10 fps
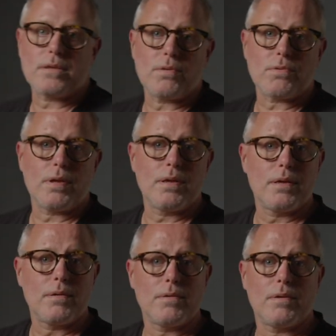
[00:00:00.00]
node
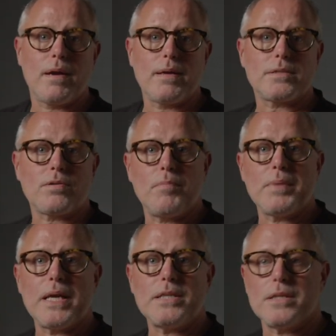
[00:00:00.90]
as a
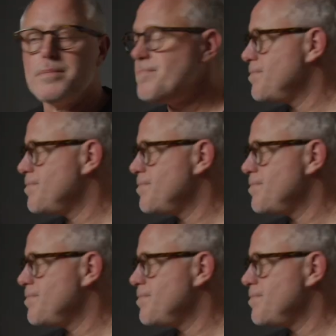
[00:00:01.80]
combination.